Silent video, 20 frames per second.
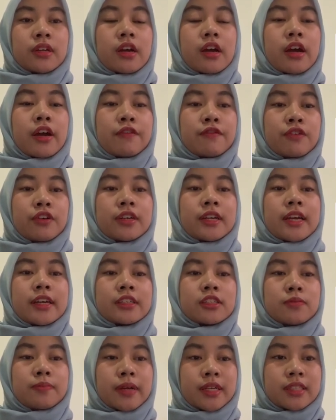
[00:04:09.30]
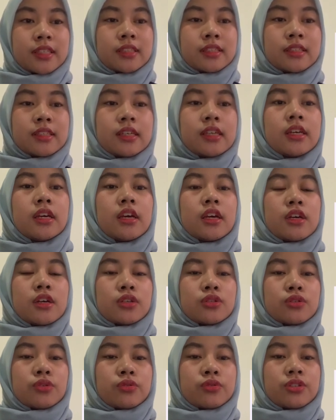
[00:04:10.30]
effort expectancy,
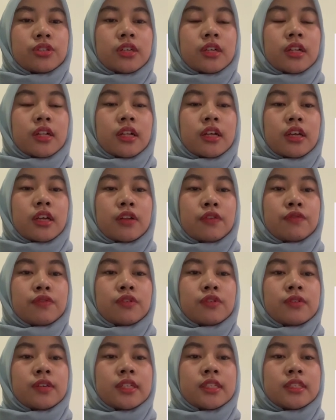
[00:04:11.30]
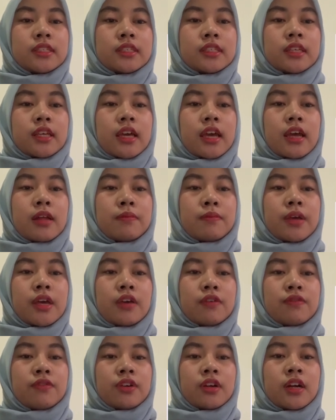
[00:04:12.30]
social influence, and
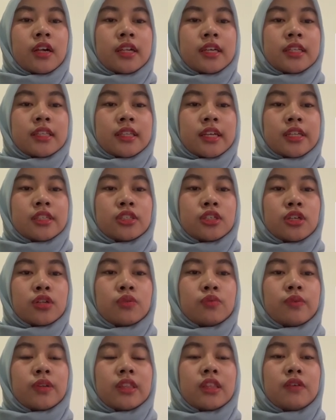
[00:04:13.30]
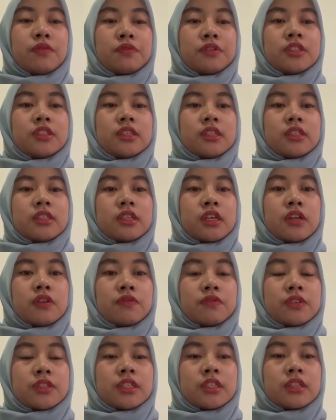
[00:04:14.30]
behavioral intention with differences
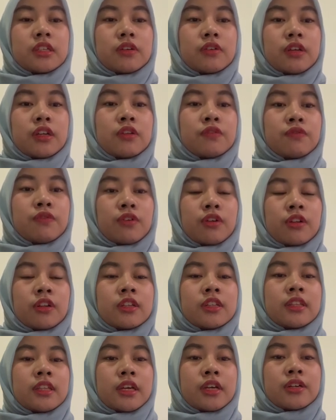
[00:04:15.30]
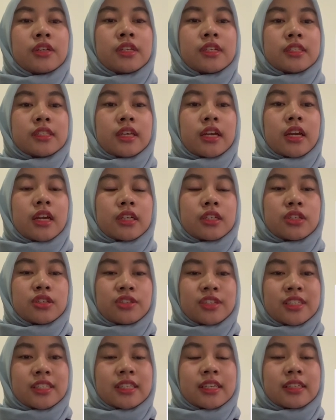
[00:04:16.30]
in voluntariness
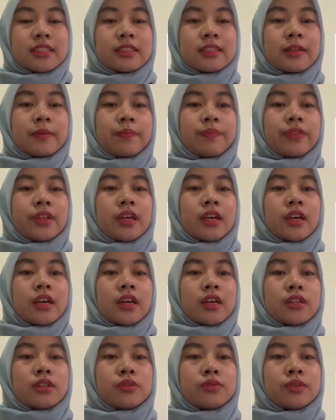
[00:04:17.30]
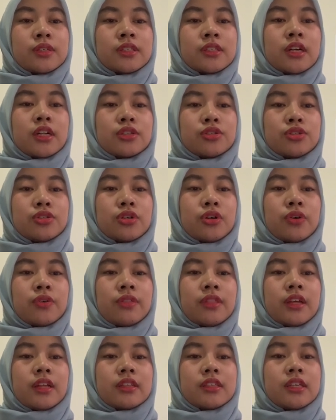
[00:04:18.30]
characteristics. The results
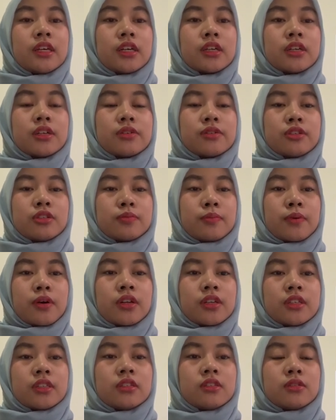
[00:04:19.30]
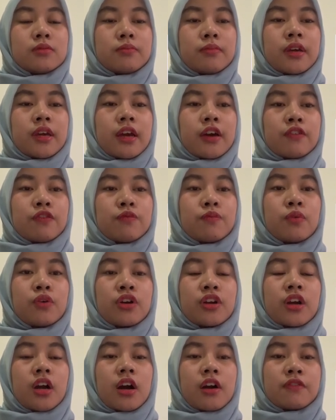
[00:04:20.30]
showed that younger respondents may have more
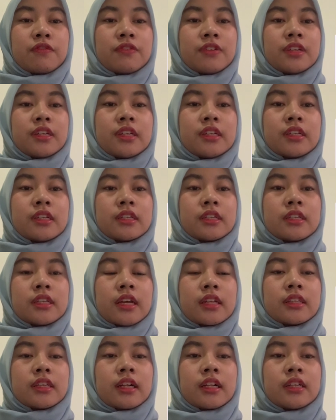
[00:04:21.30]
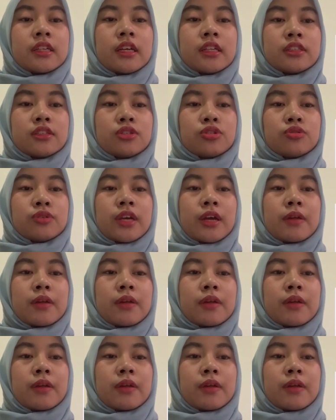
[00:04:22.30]
confidence that teledentistry